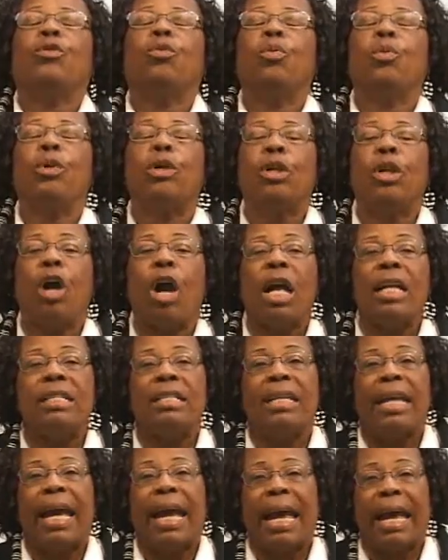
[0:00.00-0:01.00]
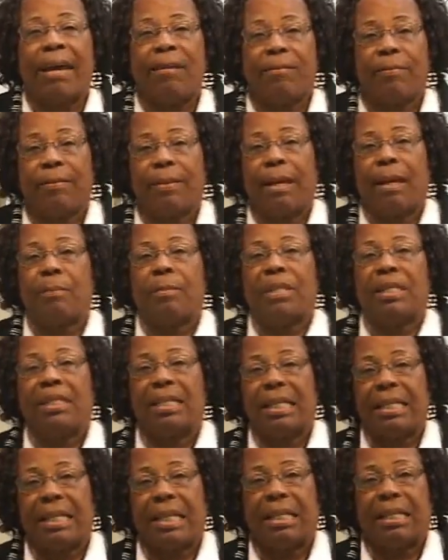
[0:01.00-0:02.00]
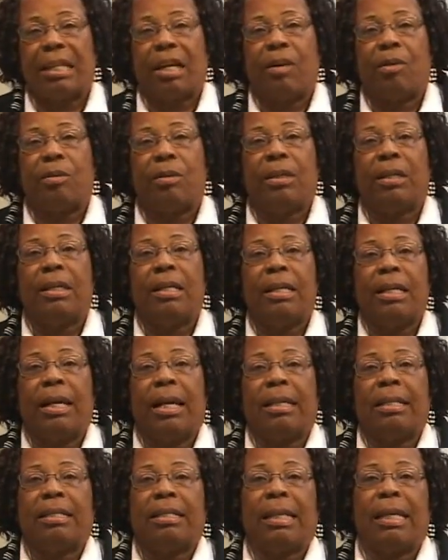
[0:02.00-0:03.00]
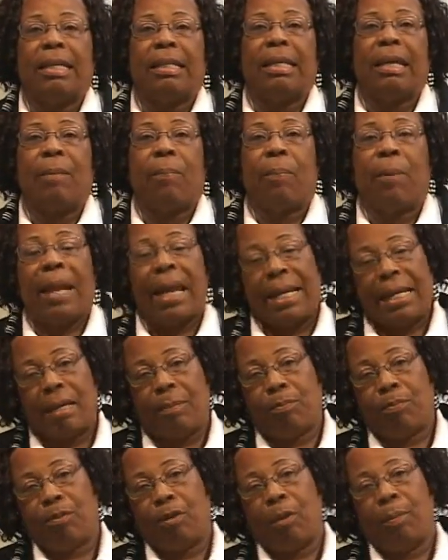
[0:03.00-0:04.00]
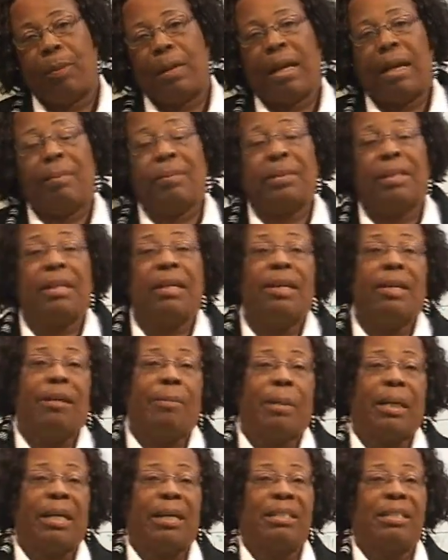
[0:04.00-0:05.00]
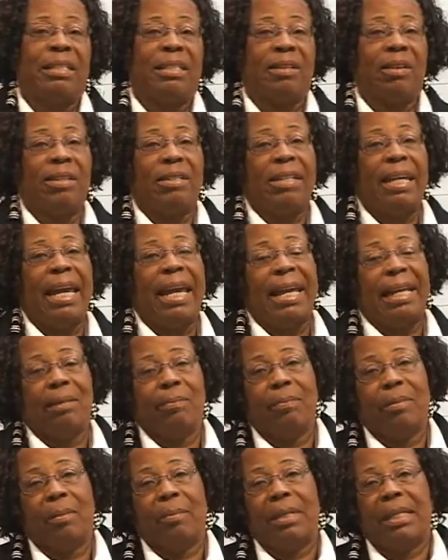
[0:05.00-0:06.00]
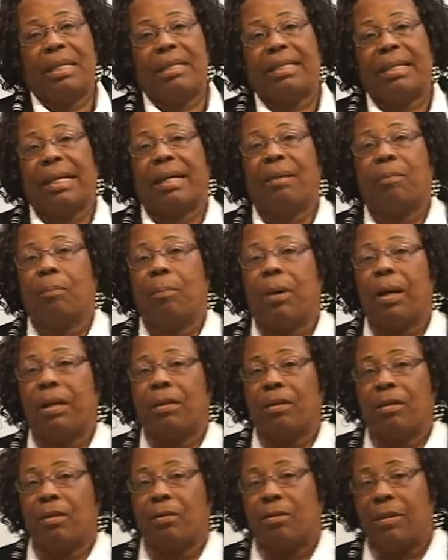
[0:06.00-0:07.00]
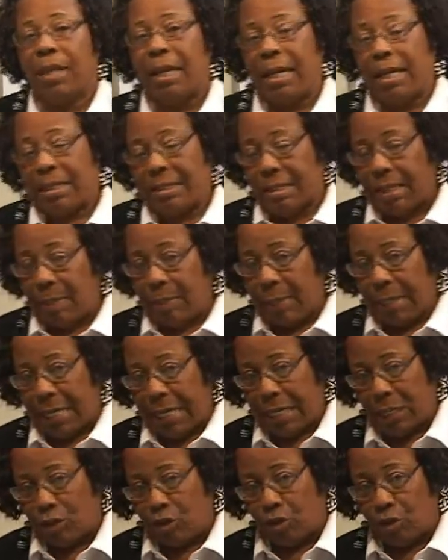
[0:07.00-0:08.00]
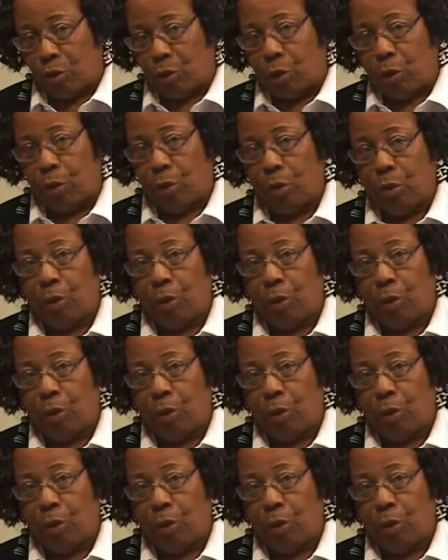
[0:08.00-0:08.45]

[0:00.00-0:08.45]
do not have them sitting down and saying they're planning problems, because it's going to help them in the second part of the examination.